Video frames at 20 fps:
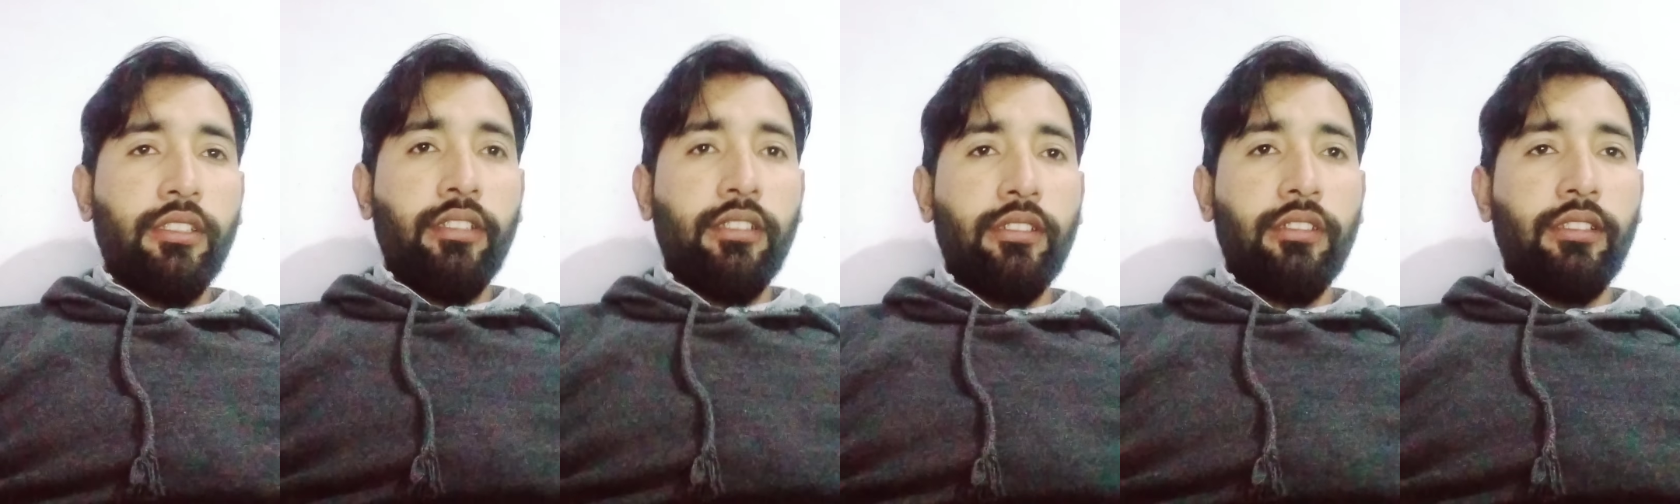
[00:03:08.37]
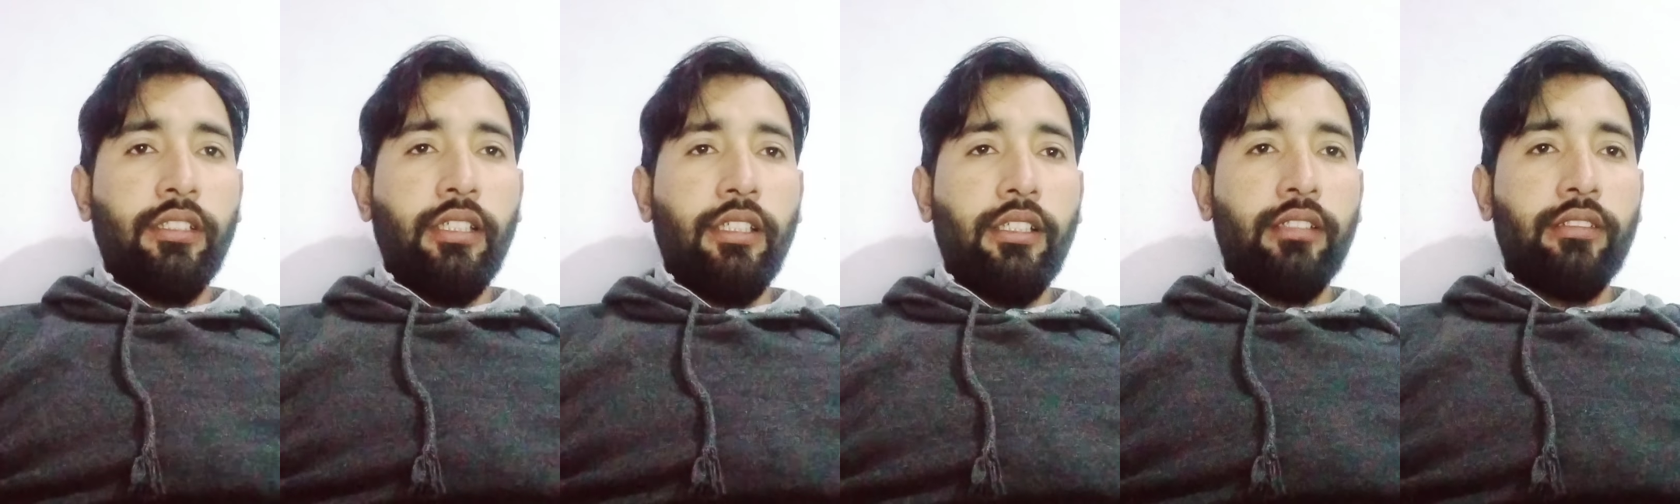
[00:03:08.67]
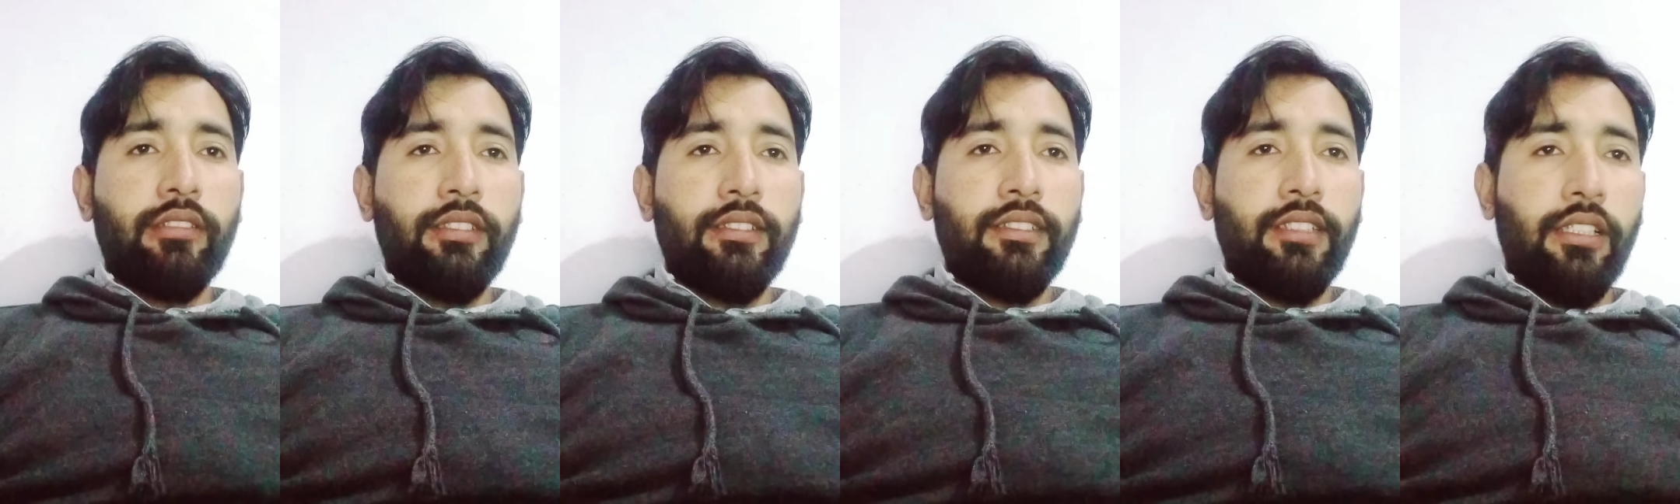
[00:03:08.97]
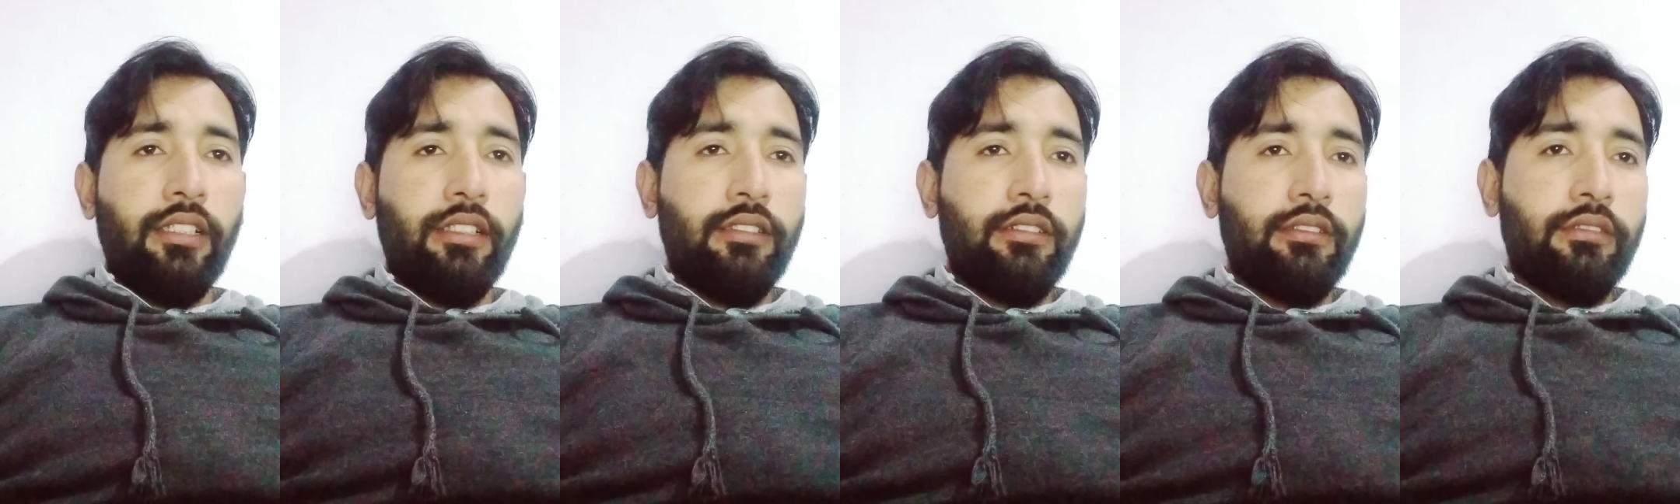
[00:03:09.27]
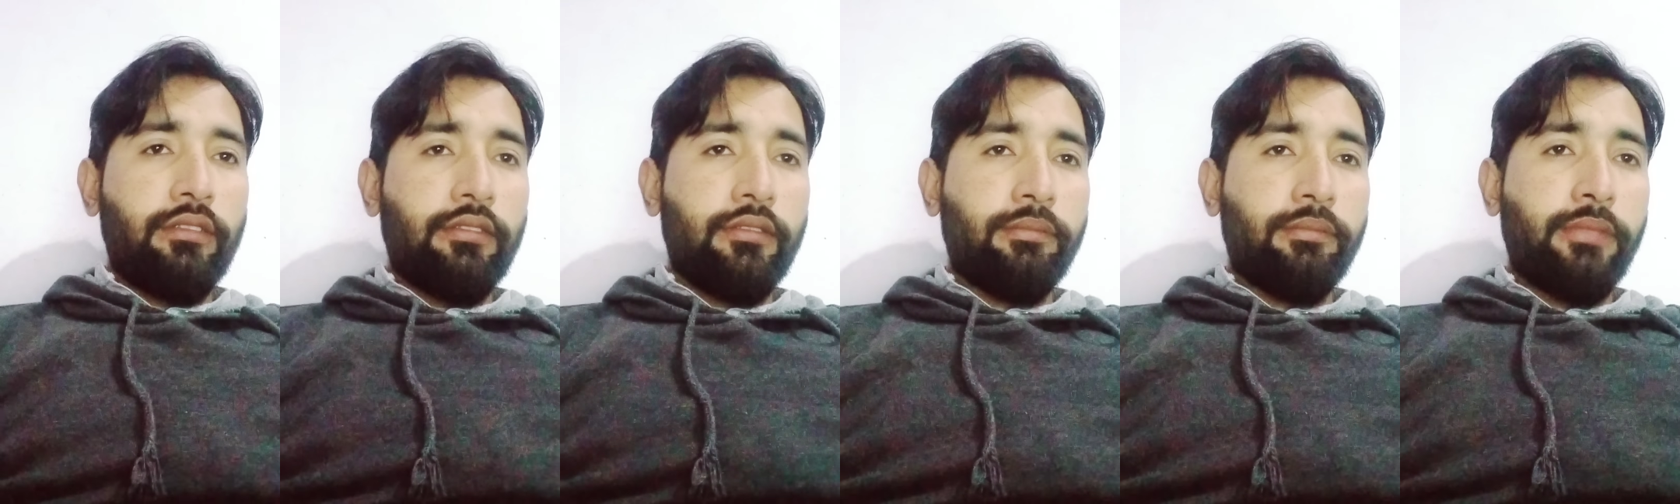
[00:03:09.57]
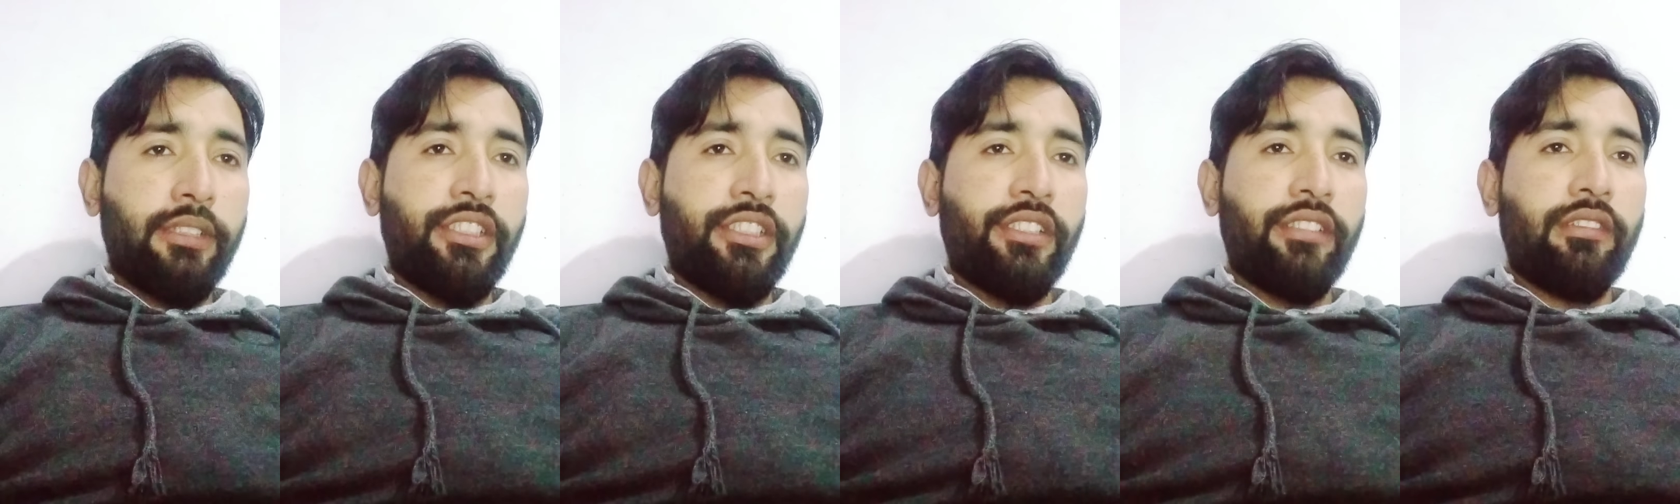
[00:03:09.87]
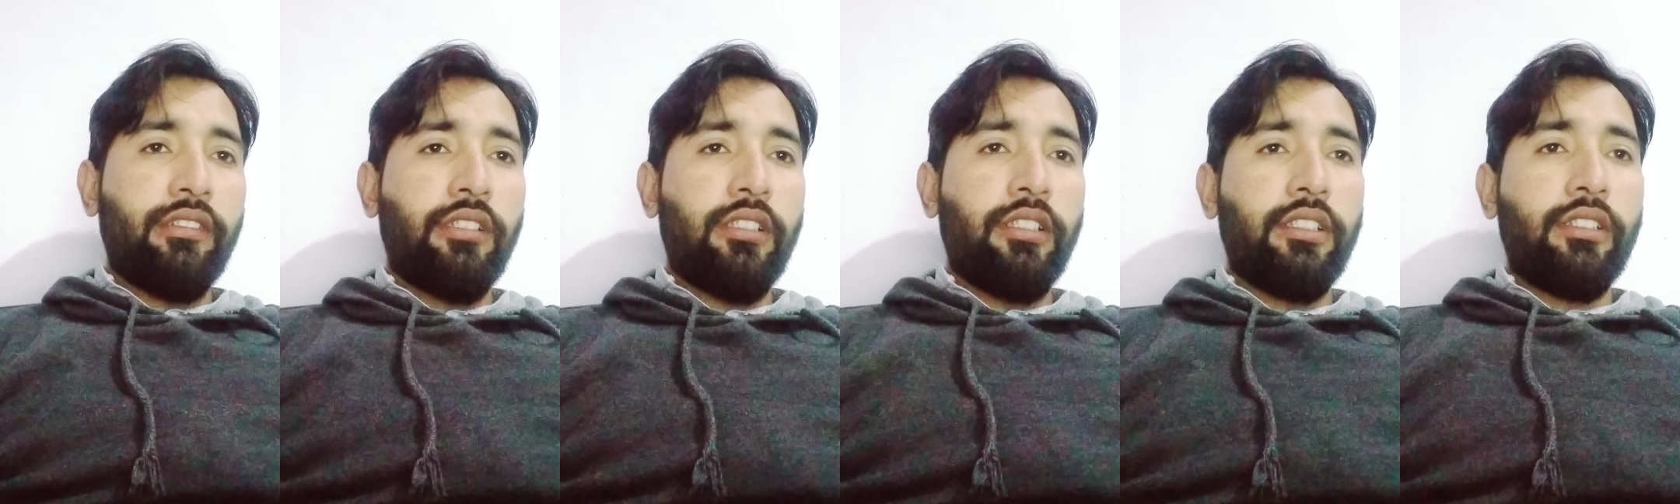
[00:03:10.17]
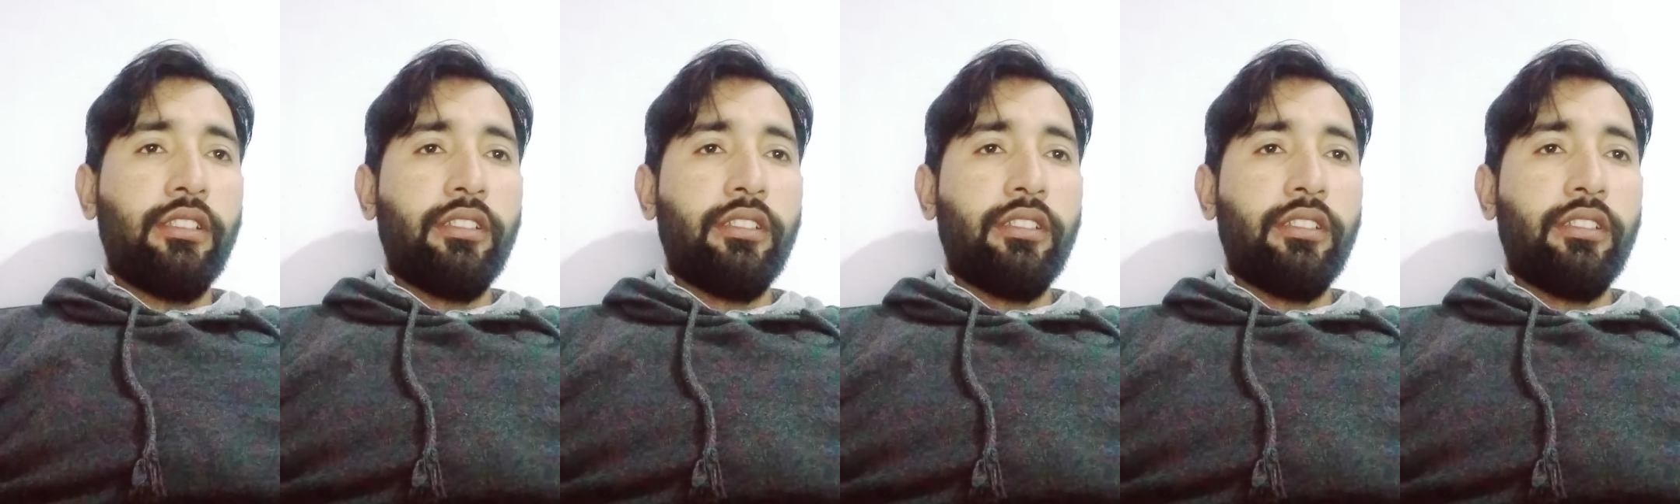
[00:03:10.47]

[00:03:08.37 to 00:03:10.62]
that the cell machinery